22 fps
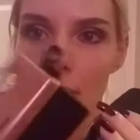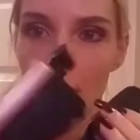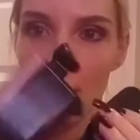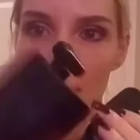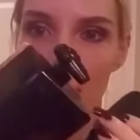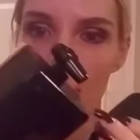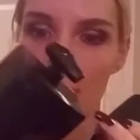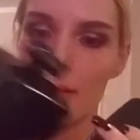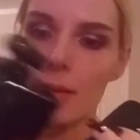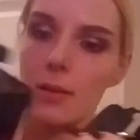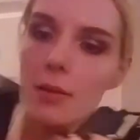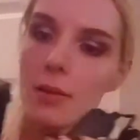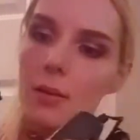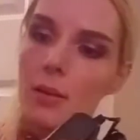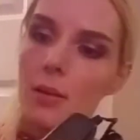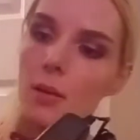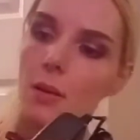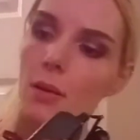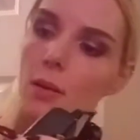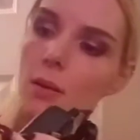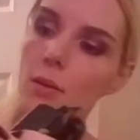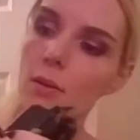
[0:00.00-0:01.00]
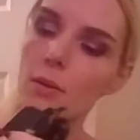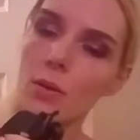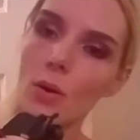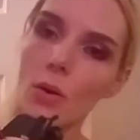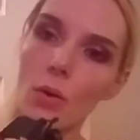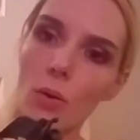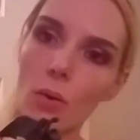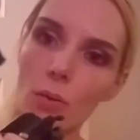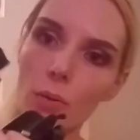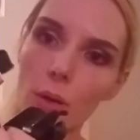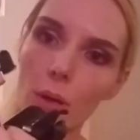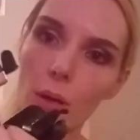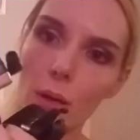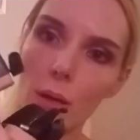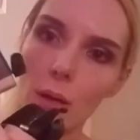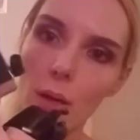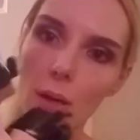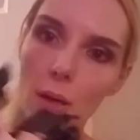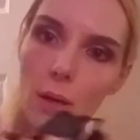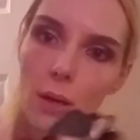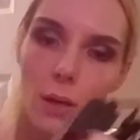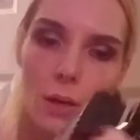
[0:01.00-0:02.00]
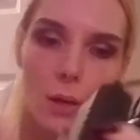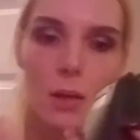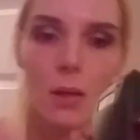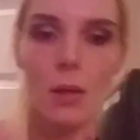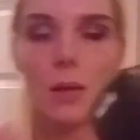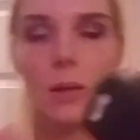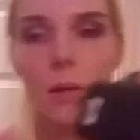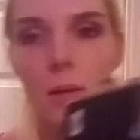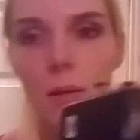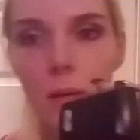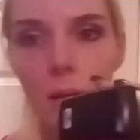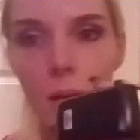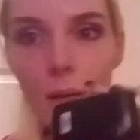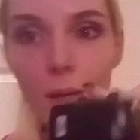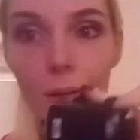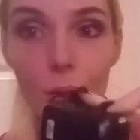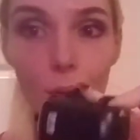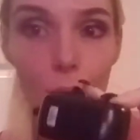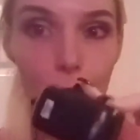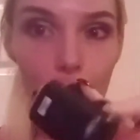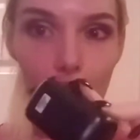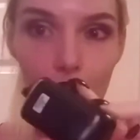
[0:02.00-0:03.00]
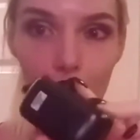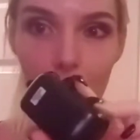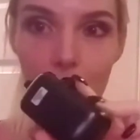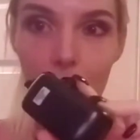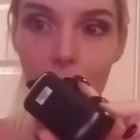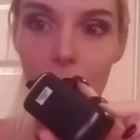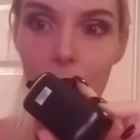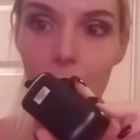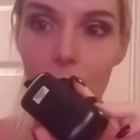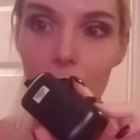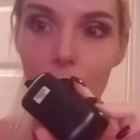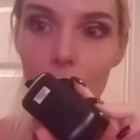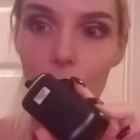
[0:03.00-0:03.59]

there's a hole right here. You gotta go plug it in.